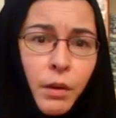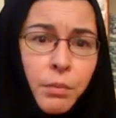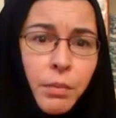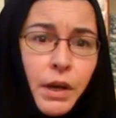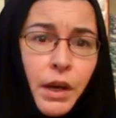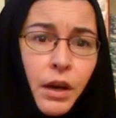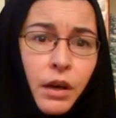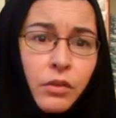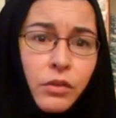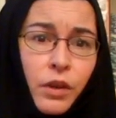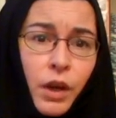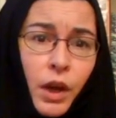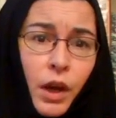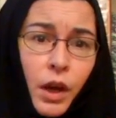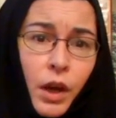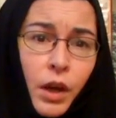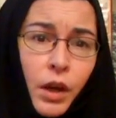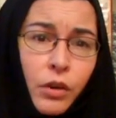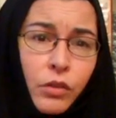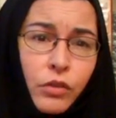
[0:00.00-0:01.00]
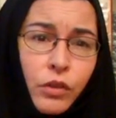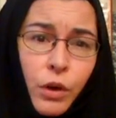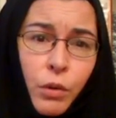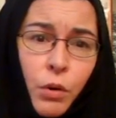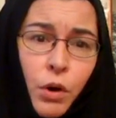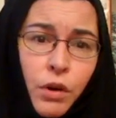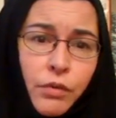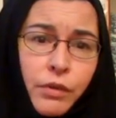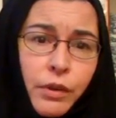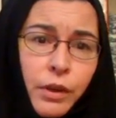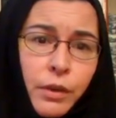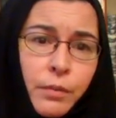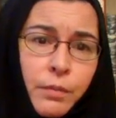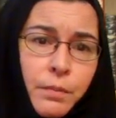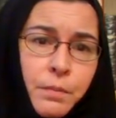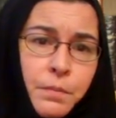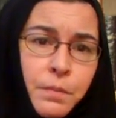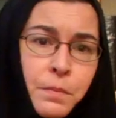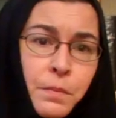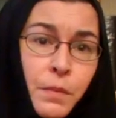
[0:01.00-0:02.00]
Because so often
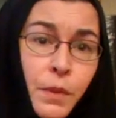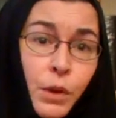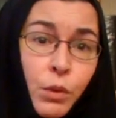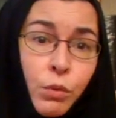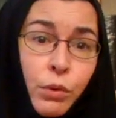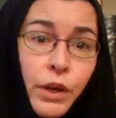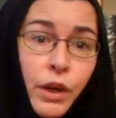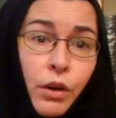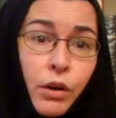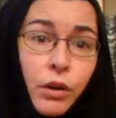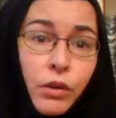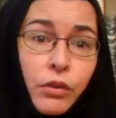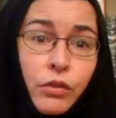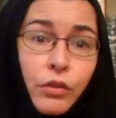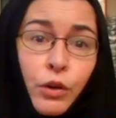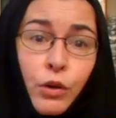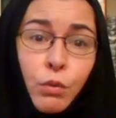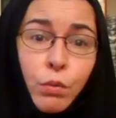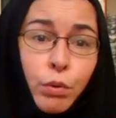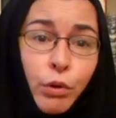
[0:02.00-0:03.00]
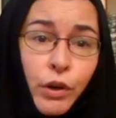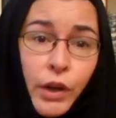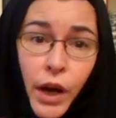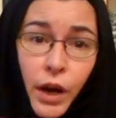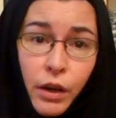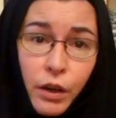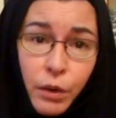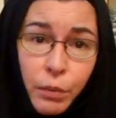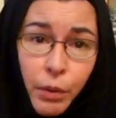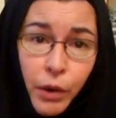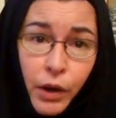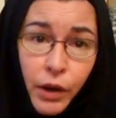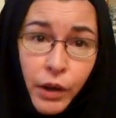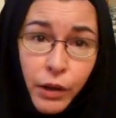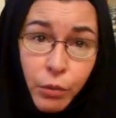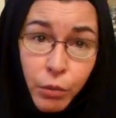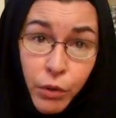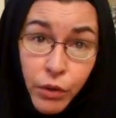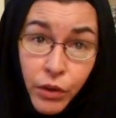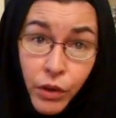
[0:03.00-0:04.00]
we are so
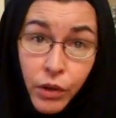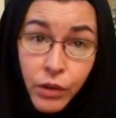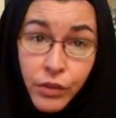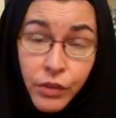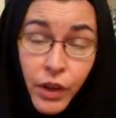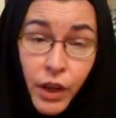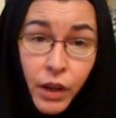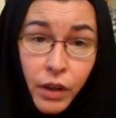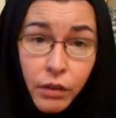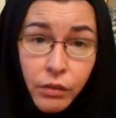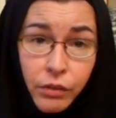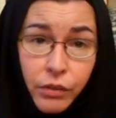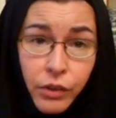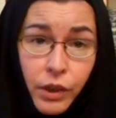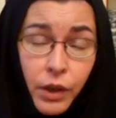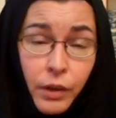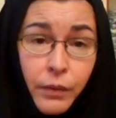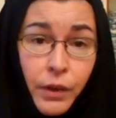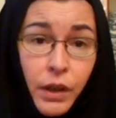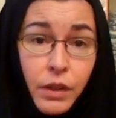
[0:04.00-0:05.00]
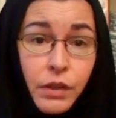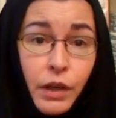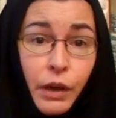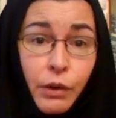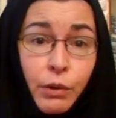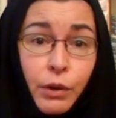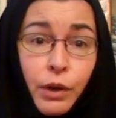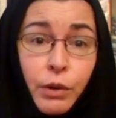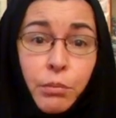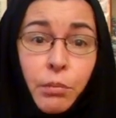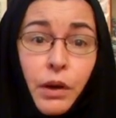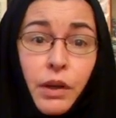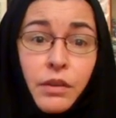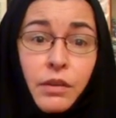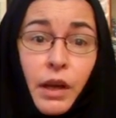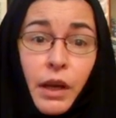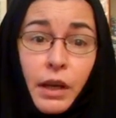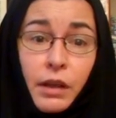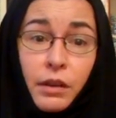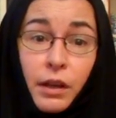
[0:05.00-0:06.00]
preoccupied with ourselves and our
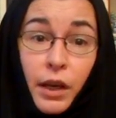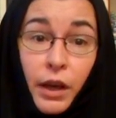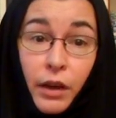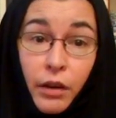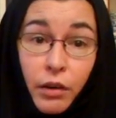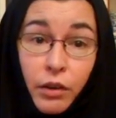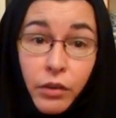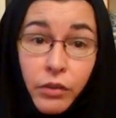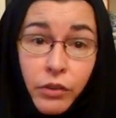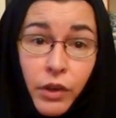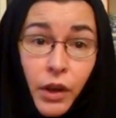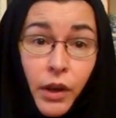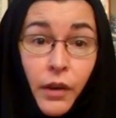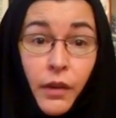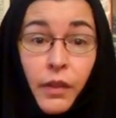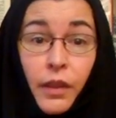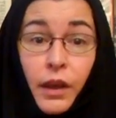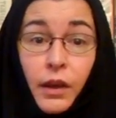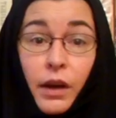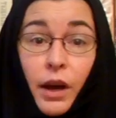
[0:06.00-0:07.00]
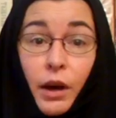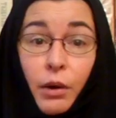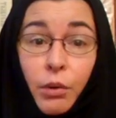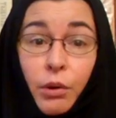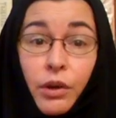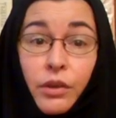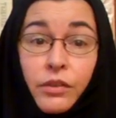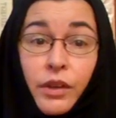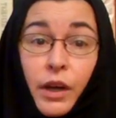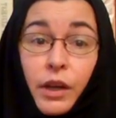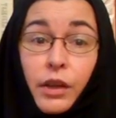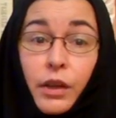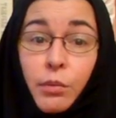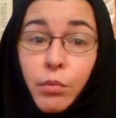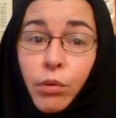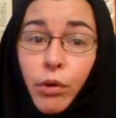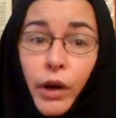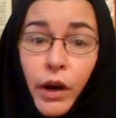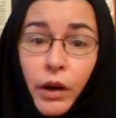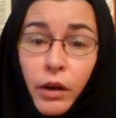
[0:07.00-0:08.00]
mundane cares that our daily
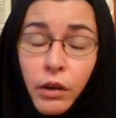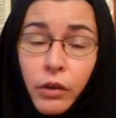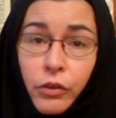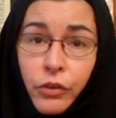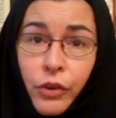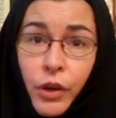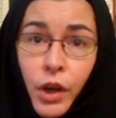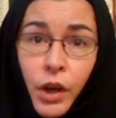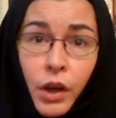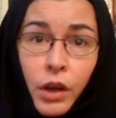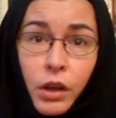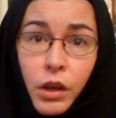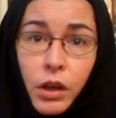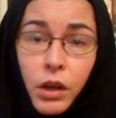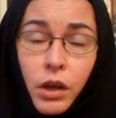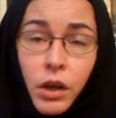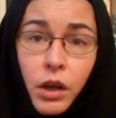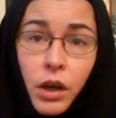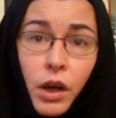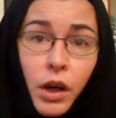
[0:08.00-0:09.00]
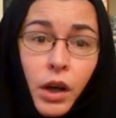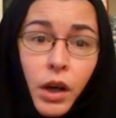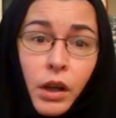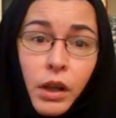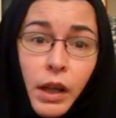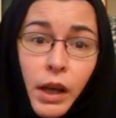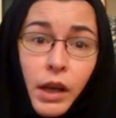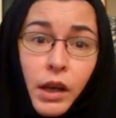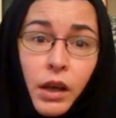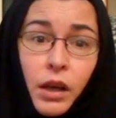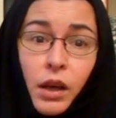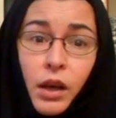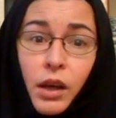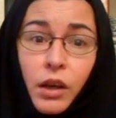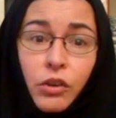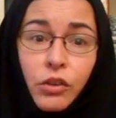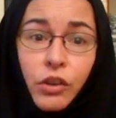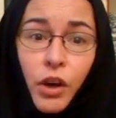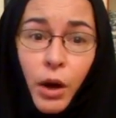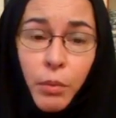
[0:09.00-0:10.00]
prayers look like
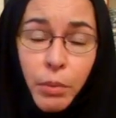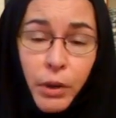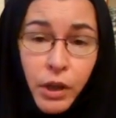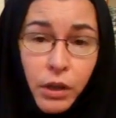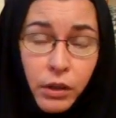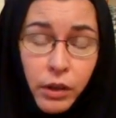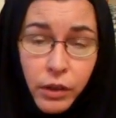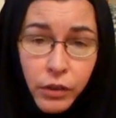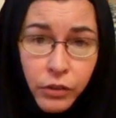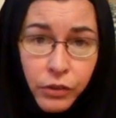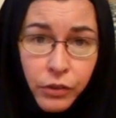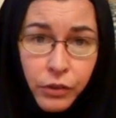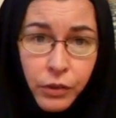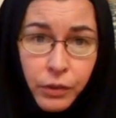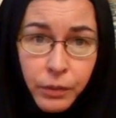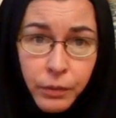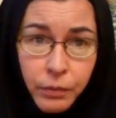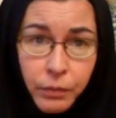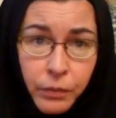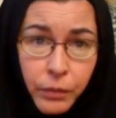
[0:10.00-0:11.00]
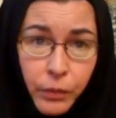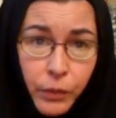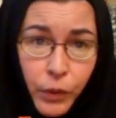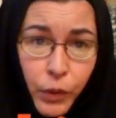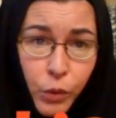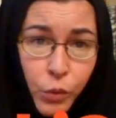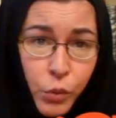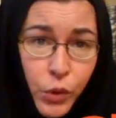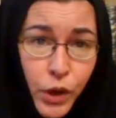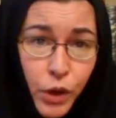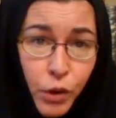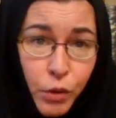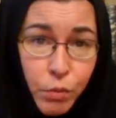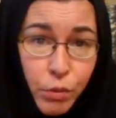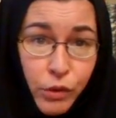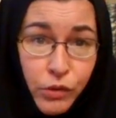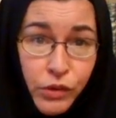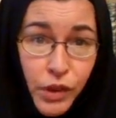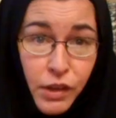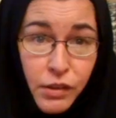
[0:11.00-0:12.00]
a shopping list we are
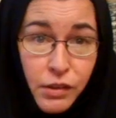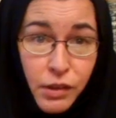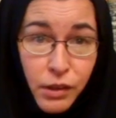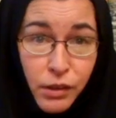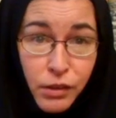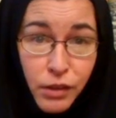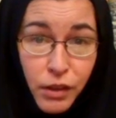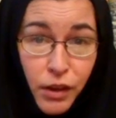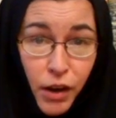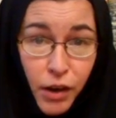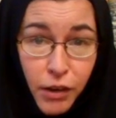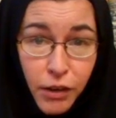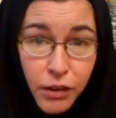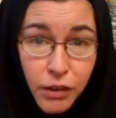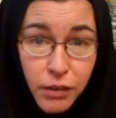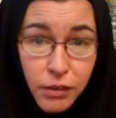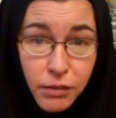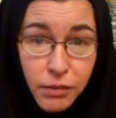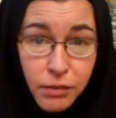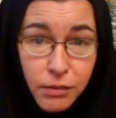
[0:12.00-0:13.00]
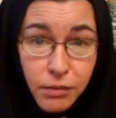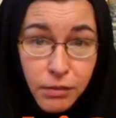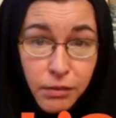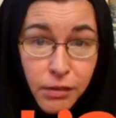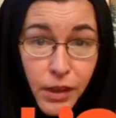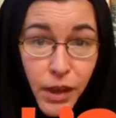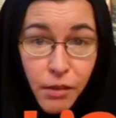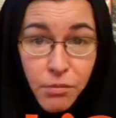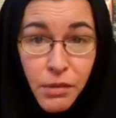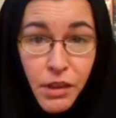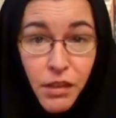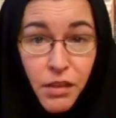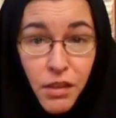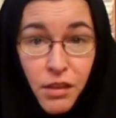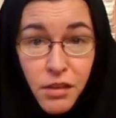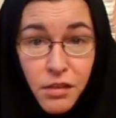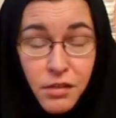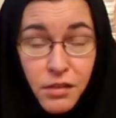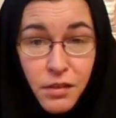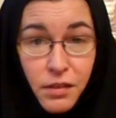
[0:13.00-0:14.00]
presenting to God. Get me
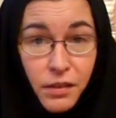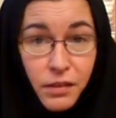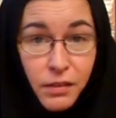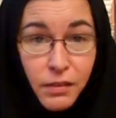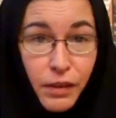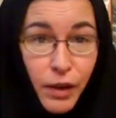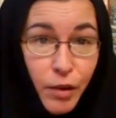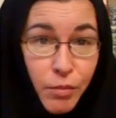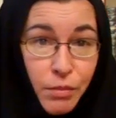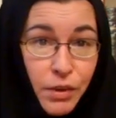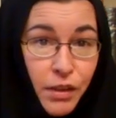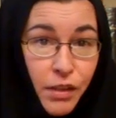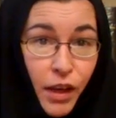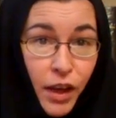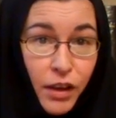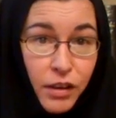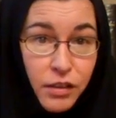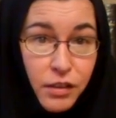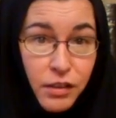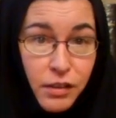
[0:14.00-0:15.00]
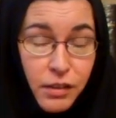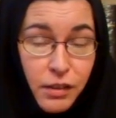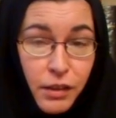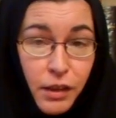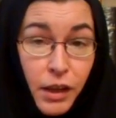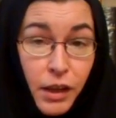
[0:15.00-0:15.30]
this, get me that.